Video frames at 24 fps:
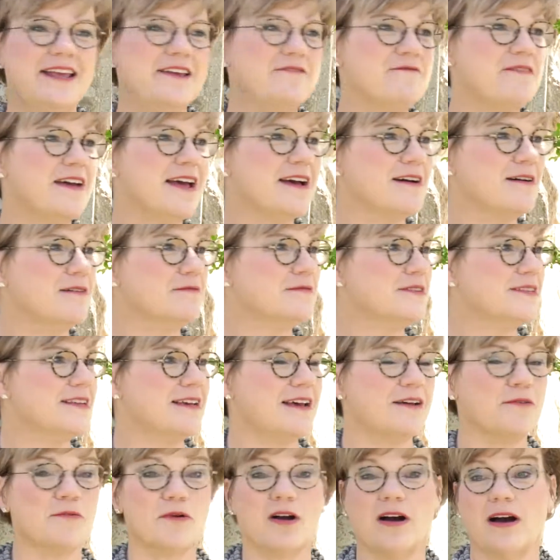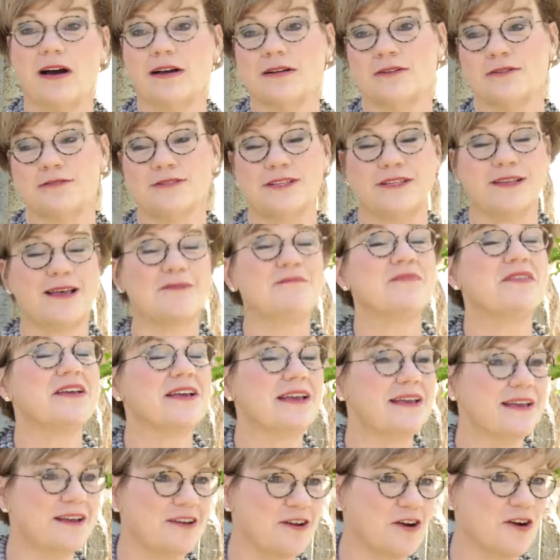found a rock or
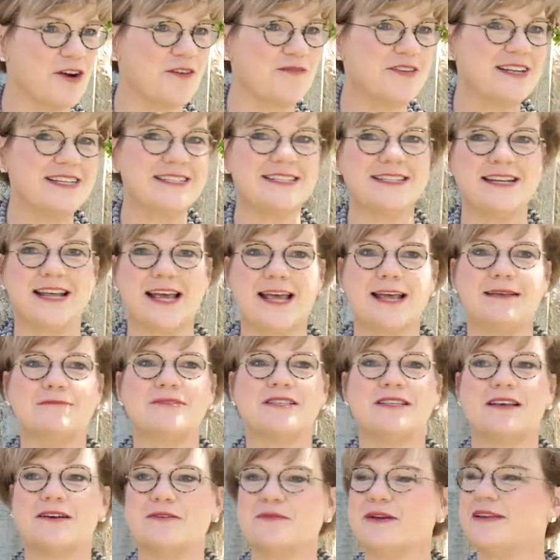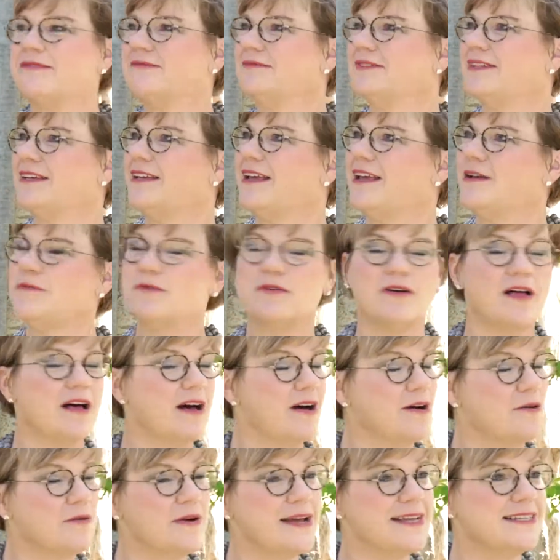something and carved his name, so he will
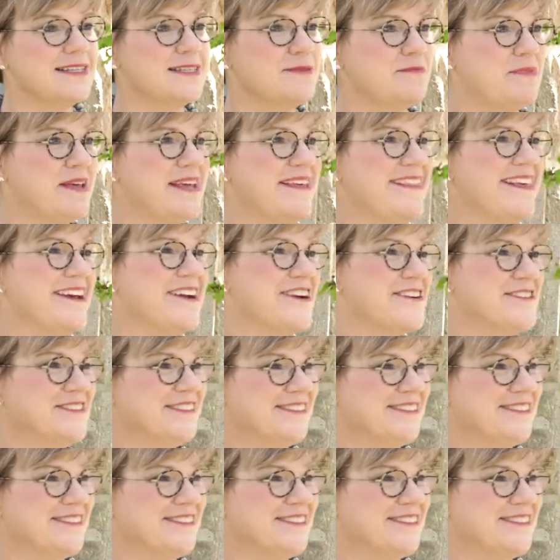always be there.